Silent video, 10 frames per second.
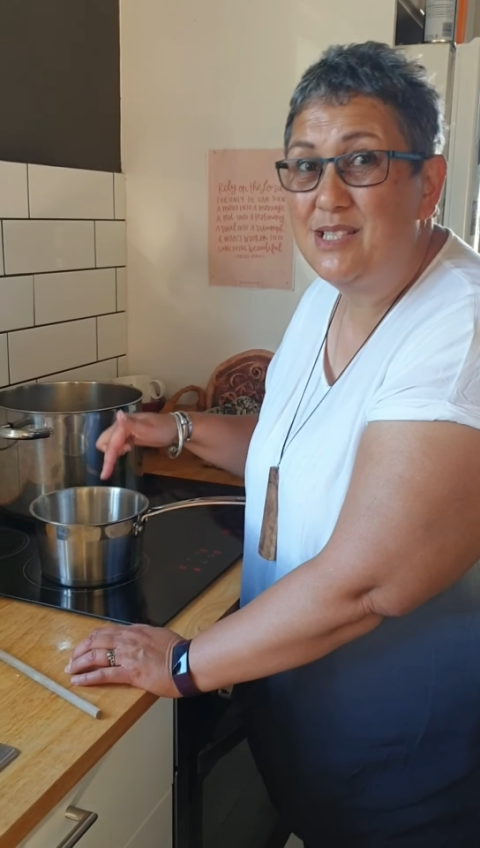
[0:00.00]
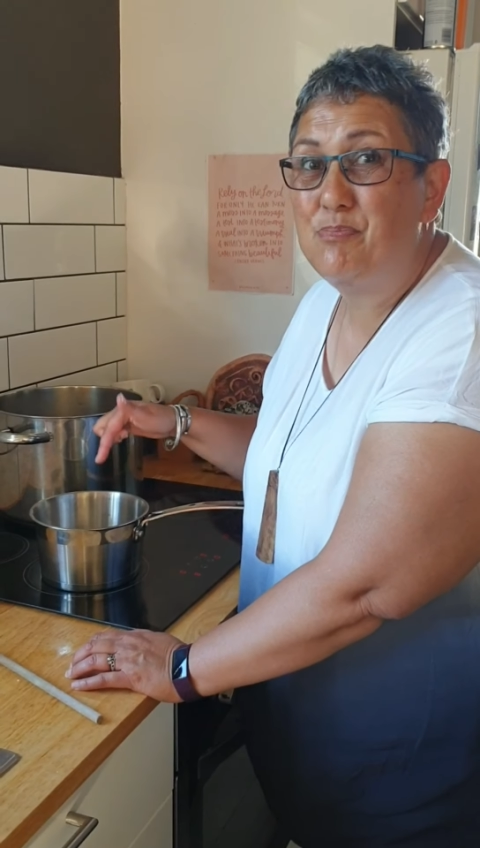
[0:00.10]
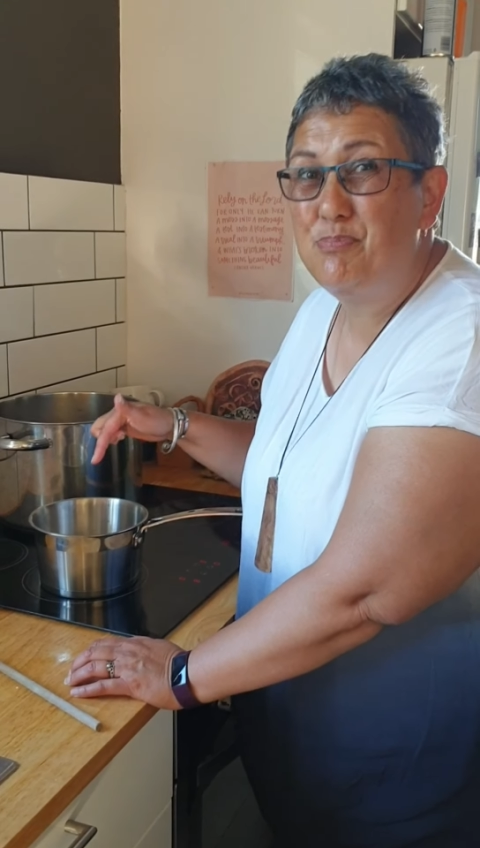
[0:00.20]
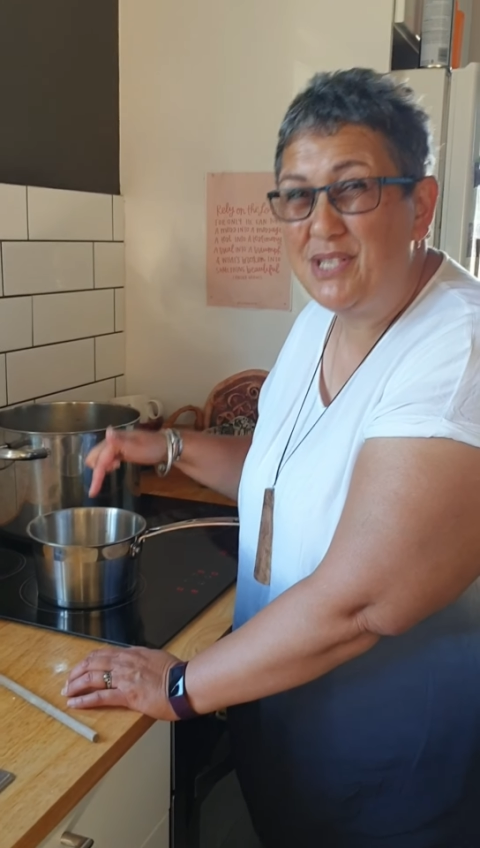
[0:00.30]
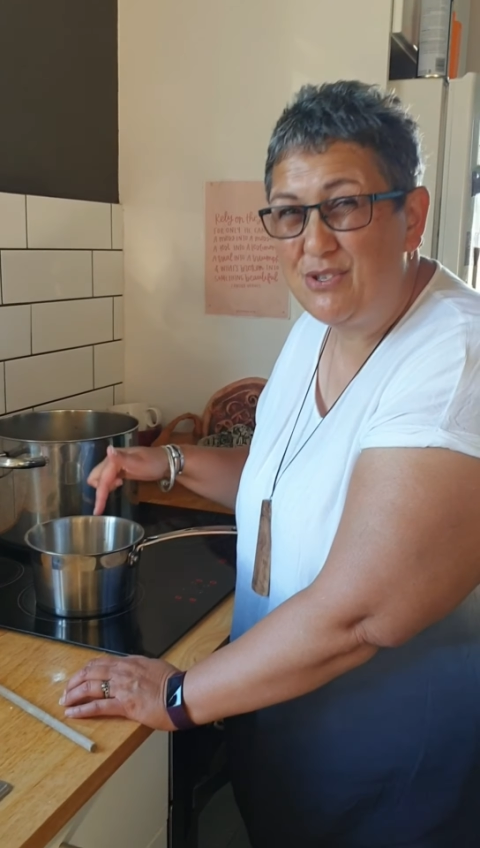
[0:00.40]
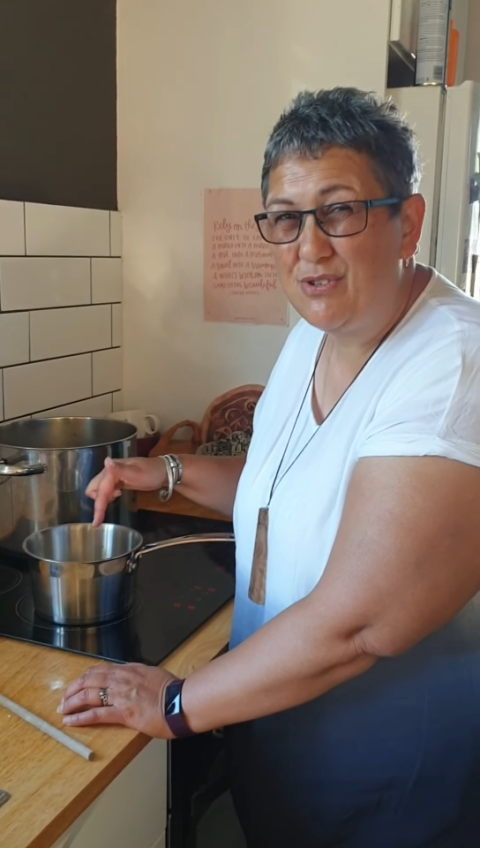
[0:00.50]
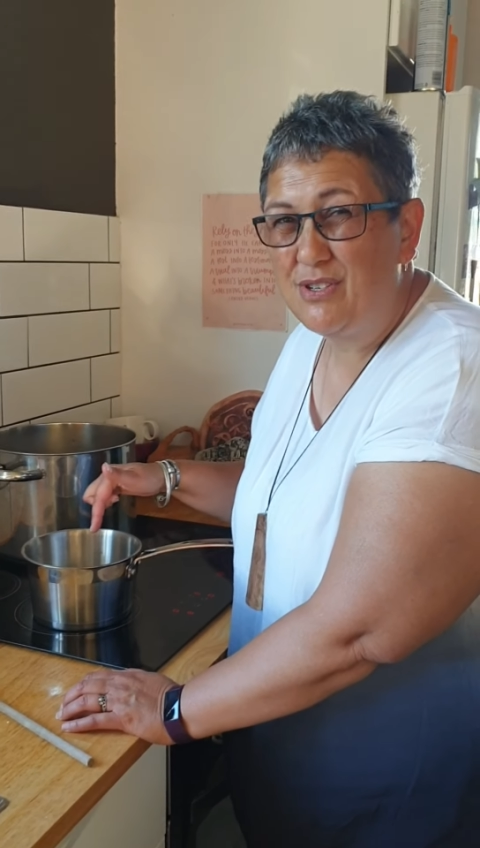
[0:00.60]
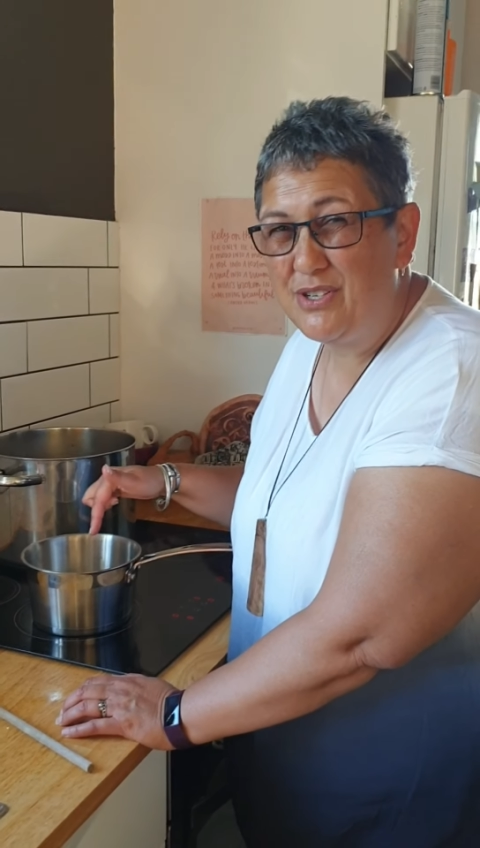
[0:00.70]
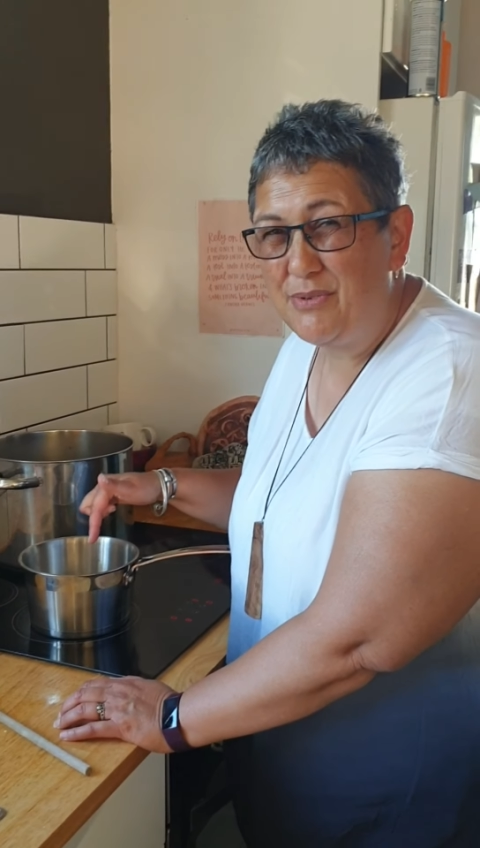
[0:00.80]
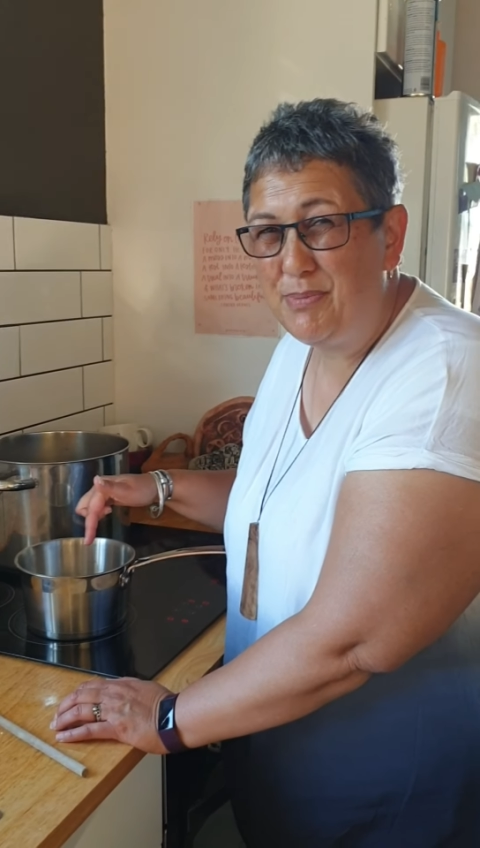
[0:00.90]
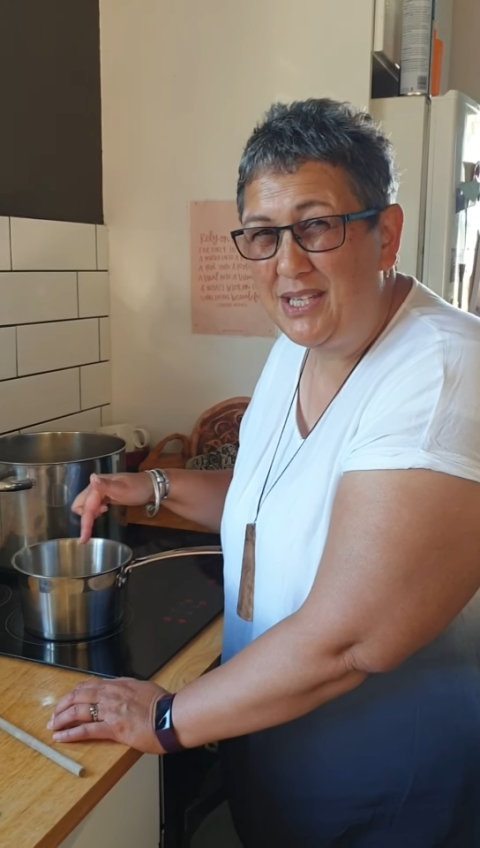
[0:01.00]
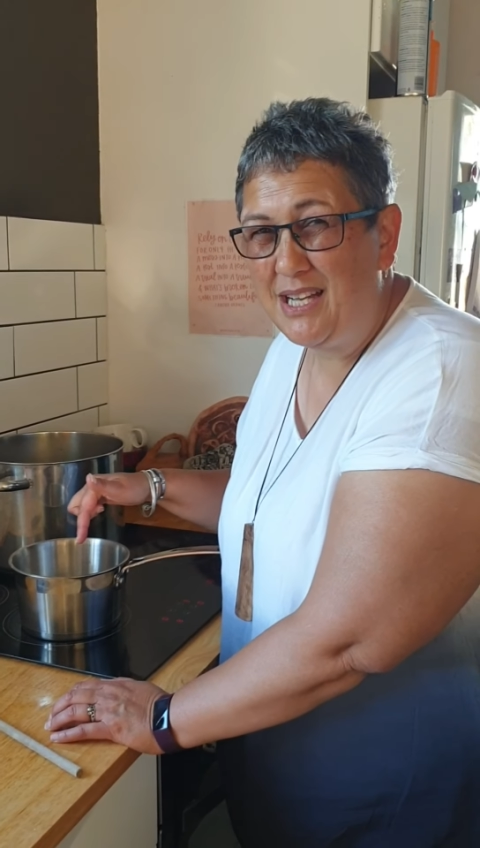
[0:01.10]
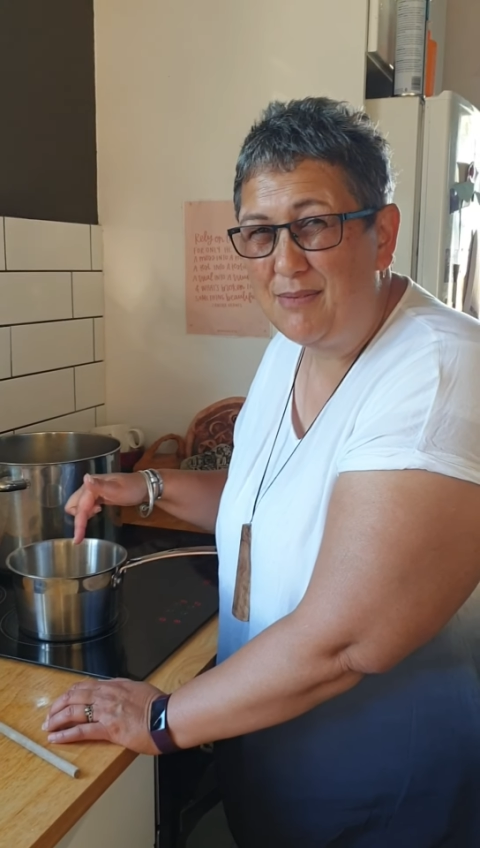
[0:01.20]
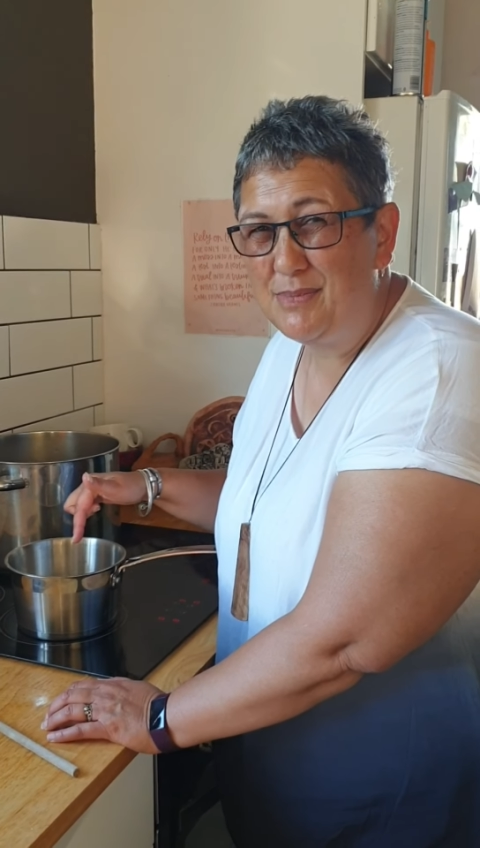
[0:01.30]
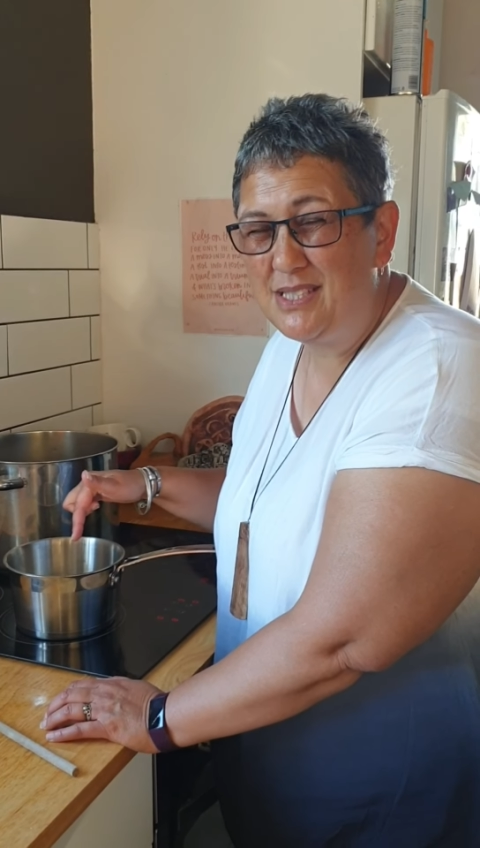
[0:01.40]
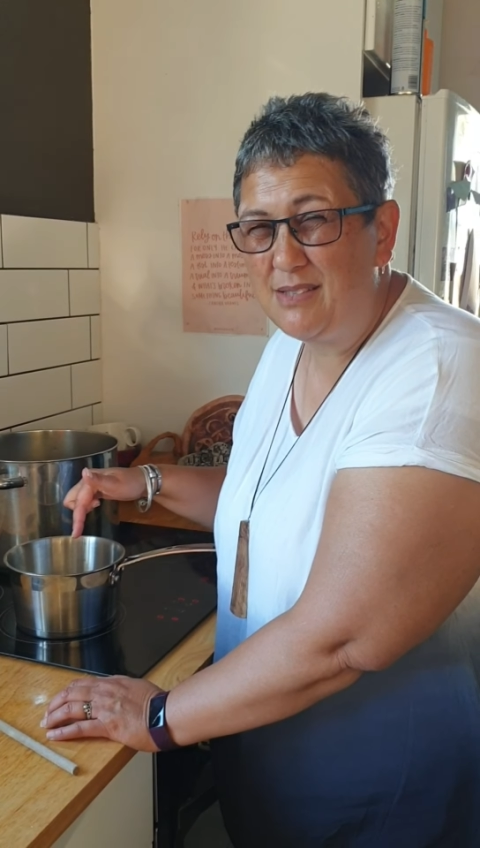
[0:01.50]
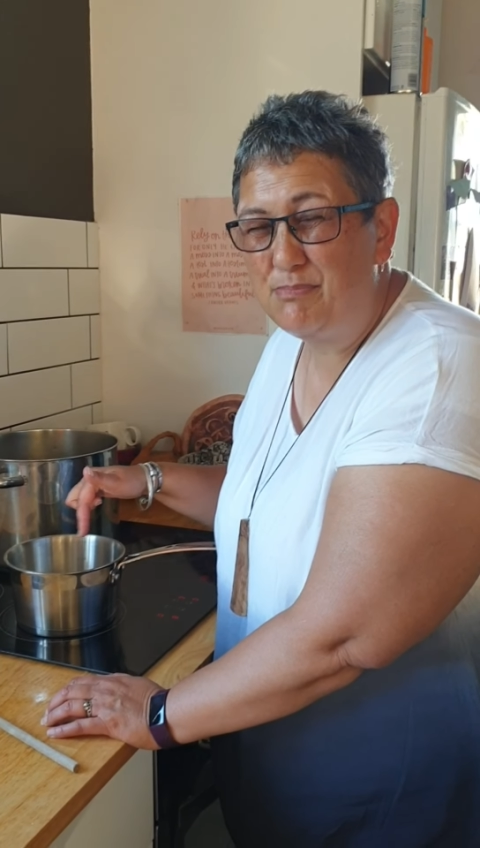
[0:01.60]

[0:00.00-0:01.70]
the bitterer it becomes.